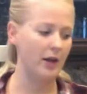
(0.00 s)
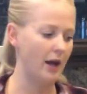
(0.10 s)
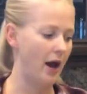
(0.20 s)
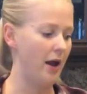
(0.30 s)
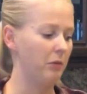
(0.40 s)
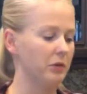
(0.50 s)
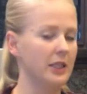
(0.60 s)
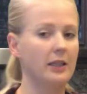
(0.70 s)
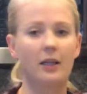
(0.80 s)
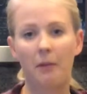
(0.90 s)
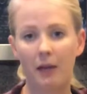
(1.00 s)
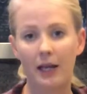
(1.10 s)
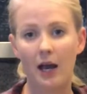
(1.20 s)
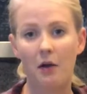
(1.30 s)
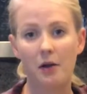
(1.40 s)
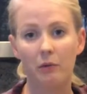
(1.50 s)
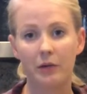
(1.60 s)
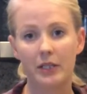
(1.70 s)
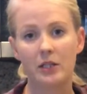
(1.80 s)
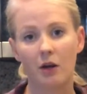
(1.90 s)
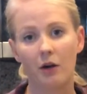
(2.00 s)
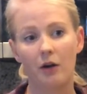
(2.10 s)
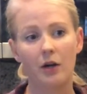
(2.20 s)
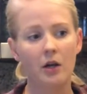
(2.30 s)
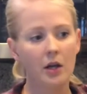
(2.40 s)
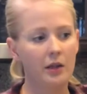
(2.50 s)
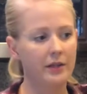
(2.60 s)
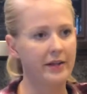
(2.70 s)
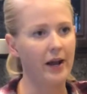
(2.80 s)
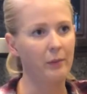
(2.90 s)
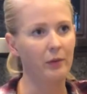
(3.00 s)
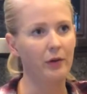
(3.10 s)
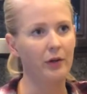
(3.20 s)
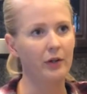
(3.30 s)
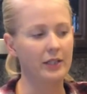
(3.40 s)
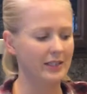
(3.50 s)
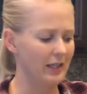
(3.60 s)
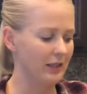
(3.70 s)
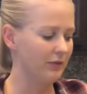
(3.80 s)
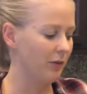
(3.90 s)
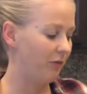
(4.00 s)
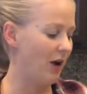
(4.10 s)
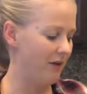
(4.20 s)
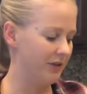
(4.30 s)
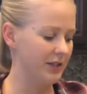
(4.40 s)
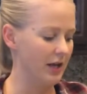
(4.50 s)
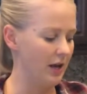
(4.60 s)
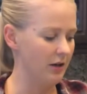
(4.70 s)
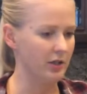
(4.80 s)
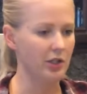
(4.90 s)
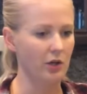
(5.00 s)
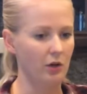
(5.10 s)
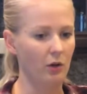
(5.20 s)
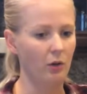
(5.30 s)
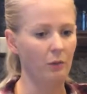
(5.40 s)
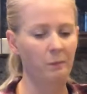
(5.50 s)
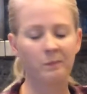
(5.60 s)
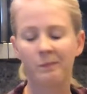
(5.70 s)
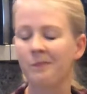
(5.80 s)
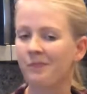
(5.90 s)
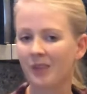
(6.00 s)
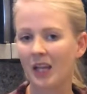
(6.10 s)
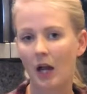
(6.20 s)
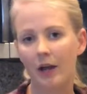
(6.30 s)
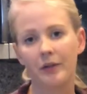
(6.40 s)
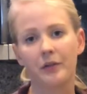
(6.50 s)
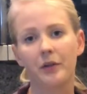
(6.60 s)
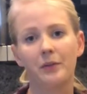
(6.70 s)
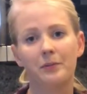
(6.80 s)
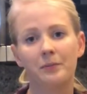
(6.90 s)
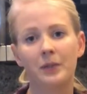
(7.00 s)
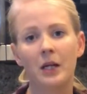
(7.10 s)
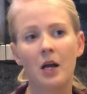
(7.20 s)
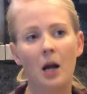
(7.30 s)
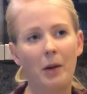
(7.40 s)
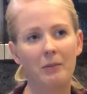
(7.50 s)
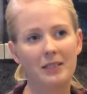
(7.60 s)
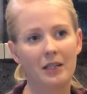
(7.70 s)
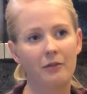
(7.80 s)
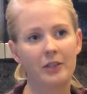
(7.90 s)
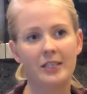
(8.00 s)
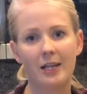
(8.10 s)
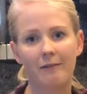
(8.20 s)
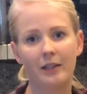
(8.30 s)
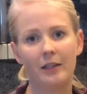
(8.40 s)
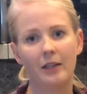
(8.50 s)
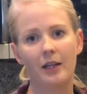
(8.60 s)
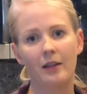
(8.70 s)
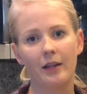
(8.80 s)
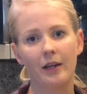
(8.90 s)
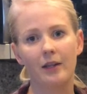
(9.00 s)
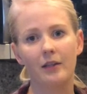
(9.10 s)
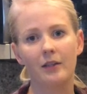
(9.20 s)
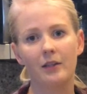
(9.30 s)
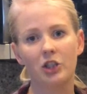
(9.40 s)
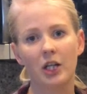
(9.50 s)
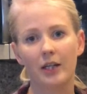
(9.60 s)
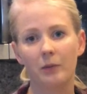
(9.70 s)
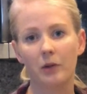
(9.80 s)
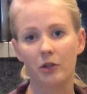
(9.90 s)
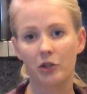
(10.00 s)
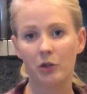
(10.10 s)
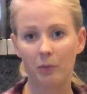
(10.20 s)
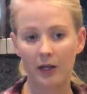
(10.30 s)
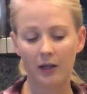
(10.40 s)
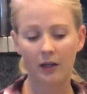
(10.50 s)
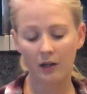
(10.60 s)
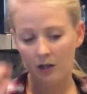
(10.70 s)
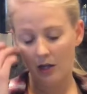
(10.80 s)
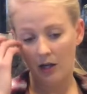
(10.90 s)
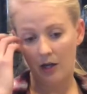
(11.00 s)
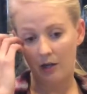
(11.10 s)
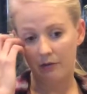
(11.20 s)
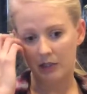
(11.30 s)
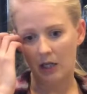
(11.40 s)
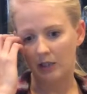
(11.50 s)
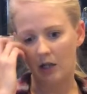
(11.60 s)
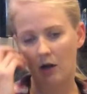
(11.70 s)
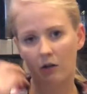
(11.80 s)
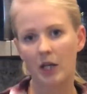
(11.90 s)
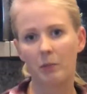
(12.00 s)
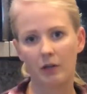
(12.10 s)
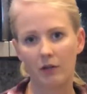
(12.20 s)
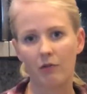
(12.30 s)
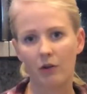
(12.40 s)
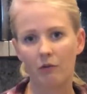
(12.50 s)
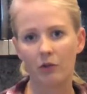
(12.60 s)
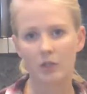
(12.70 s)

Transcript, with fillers: and I will take the cupcake out and restart the timer. It says from 5 to 10, so I don't know. I'll probably set it for 7 and then check it with a toothpick. And if it's not done, I'll keep it in for the full